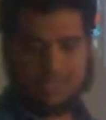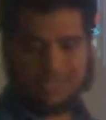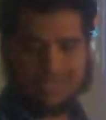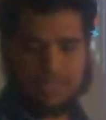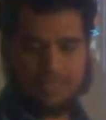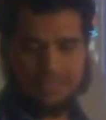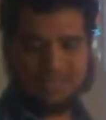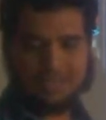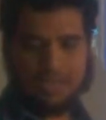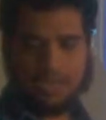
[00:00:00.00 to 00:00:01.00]
is a
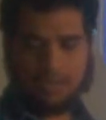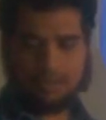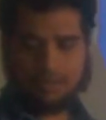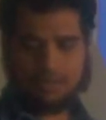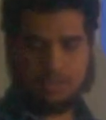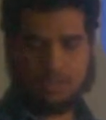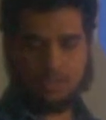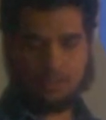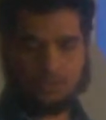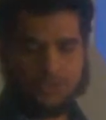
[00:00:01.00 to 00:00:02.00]
thin layer
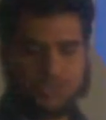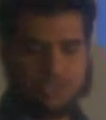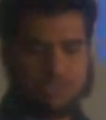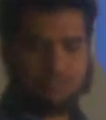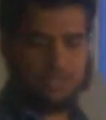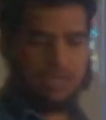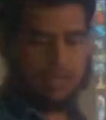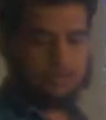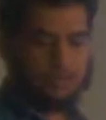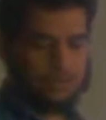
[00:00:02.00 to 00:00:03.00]
whose shell
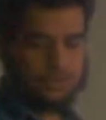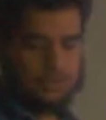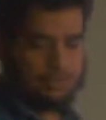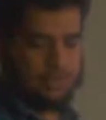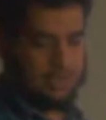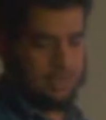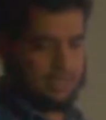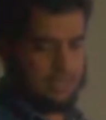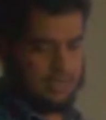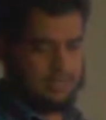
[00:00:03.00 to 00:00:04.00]
become both bark
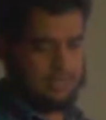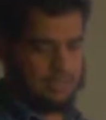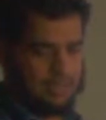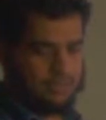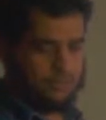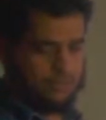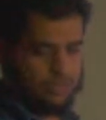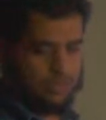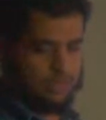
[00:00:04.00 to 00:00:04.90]
and inner wood.